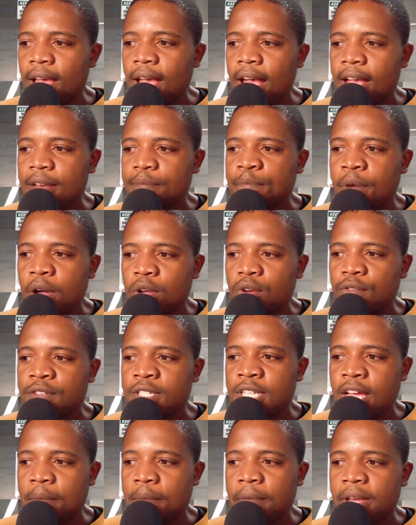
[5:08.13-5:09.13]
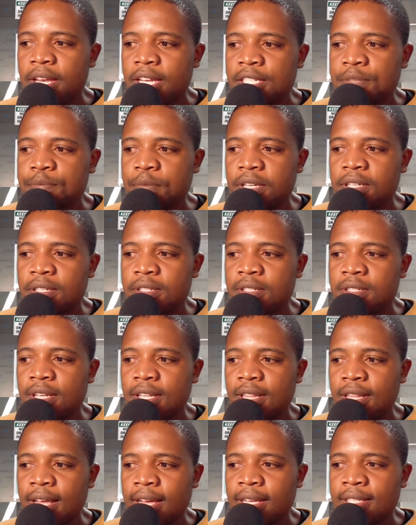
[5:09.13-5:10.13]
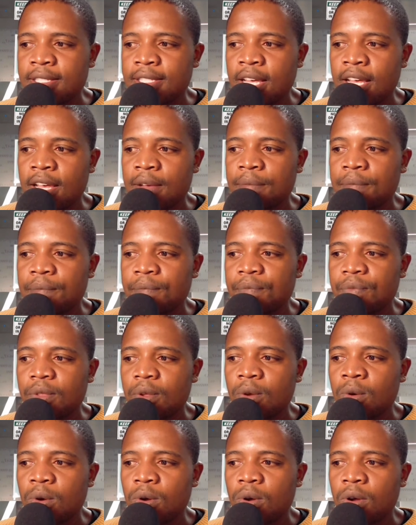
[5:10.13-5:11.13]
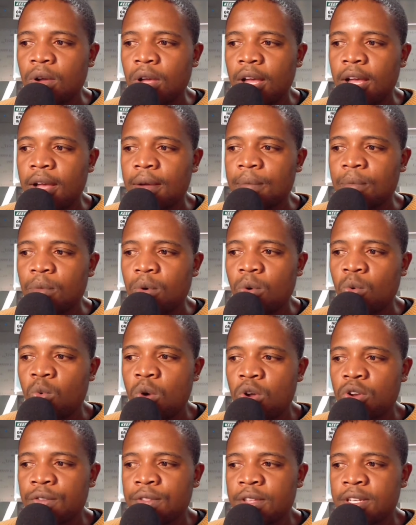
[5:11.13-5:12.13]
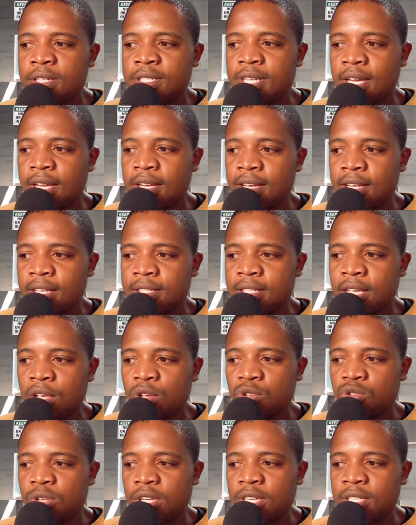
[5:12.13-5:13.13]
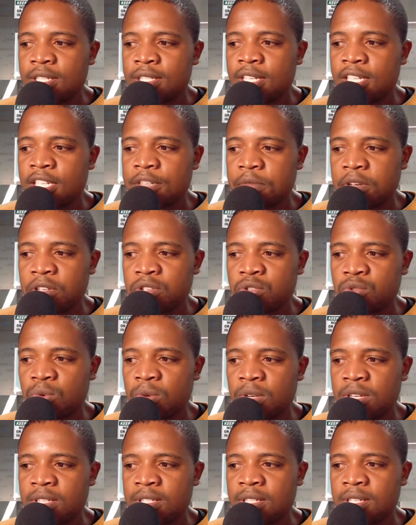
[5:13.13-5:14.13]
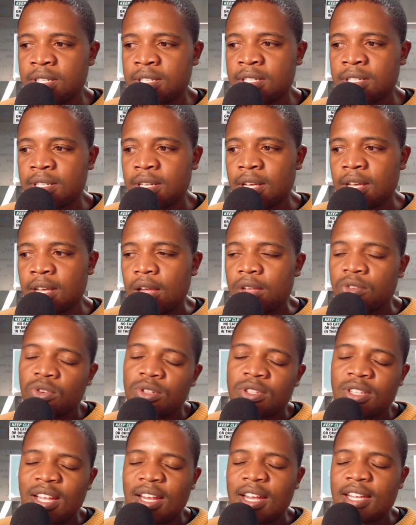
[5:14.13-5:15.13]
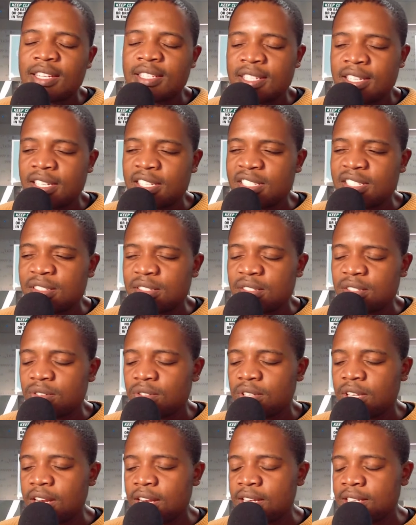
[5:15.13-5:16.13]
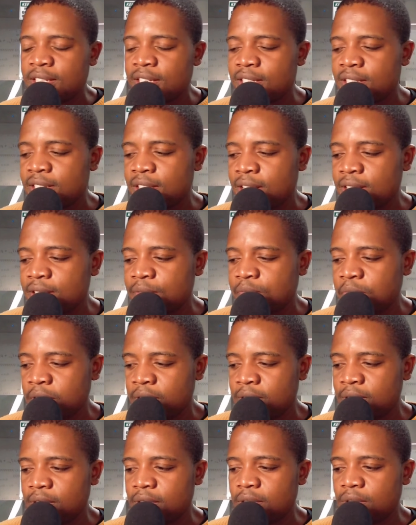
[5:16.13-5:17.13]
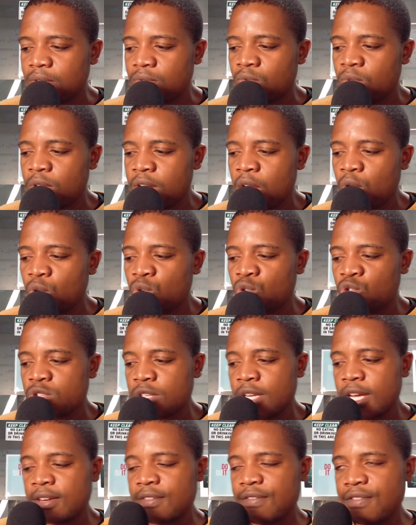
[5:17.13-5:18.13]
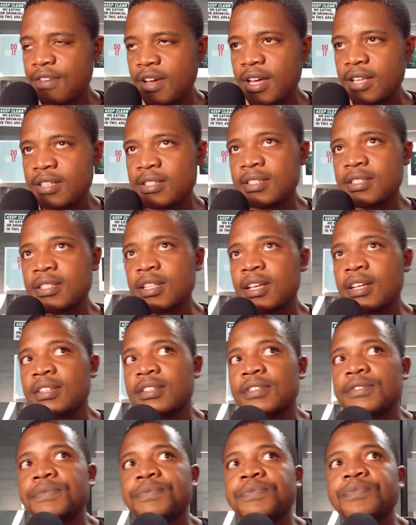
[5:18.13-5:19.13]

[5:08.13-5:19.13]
And part of time management in the exam, one of the techniques I usually teach my students is, not that I teach this, but what I really advise is that